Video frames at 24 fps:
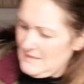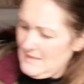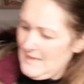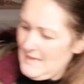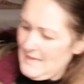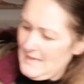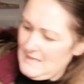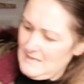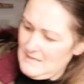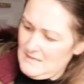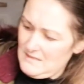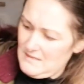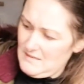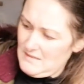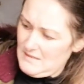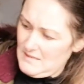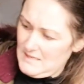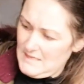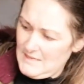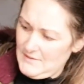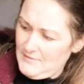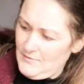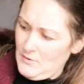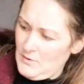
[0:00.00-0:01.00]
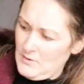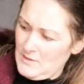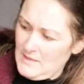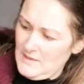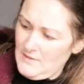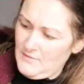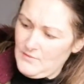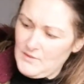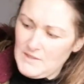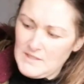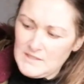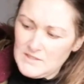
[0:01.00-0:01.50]
And then I thought
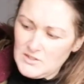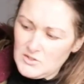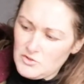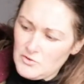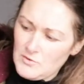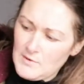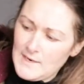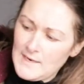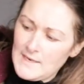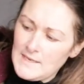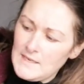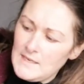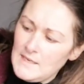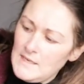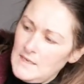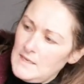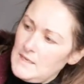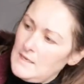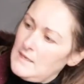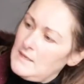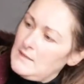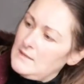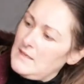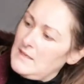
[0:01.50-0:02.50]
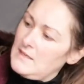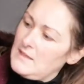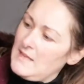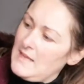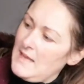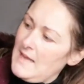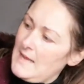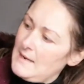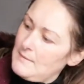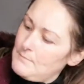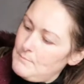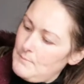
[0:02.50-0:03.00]
I'd give these a try. They're
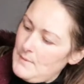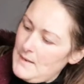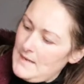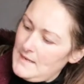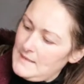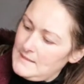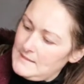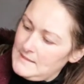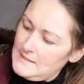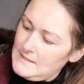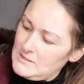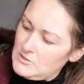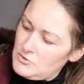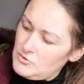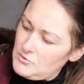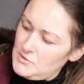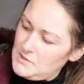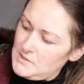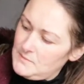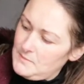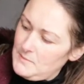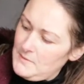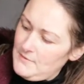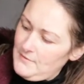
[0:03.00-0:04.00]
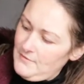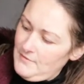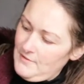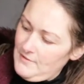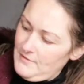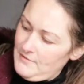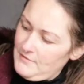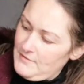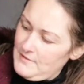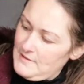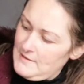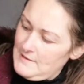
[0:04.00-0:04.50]
the Aunt Bessie's crispy
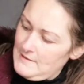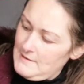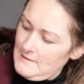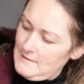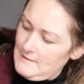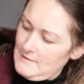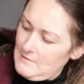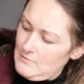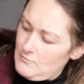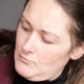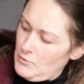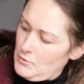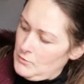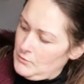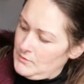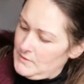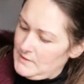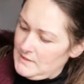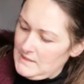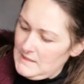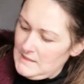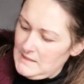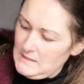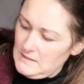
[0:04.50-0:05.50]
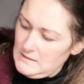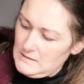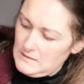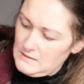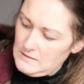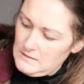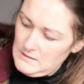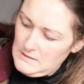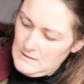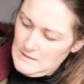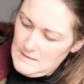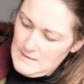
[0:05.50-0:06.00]
fluffy
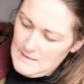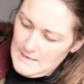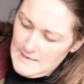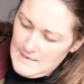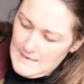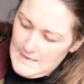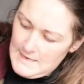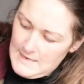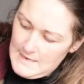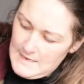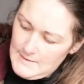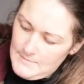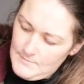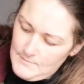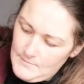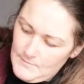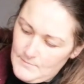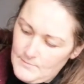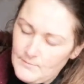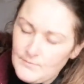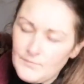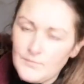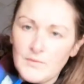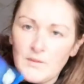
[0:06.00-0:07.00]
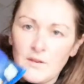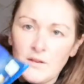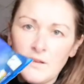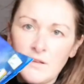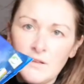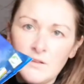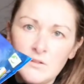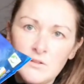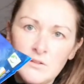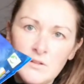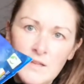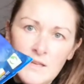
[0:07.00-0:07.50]
roasties, and
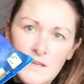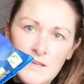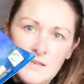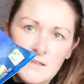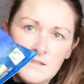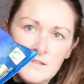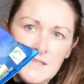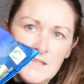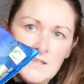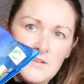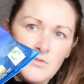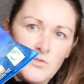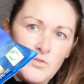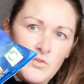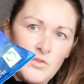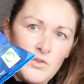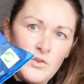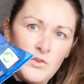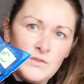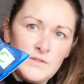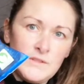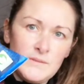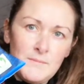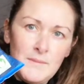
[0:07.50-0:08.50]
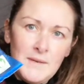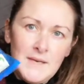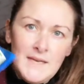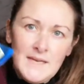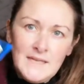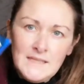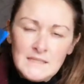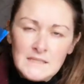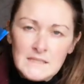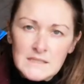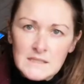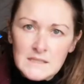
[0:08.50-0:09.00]
they're done in 30
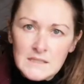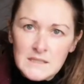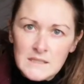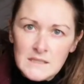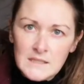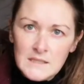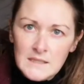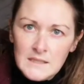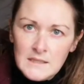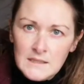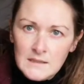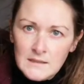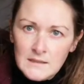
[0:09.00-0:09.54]
minutes,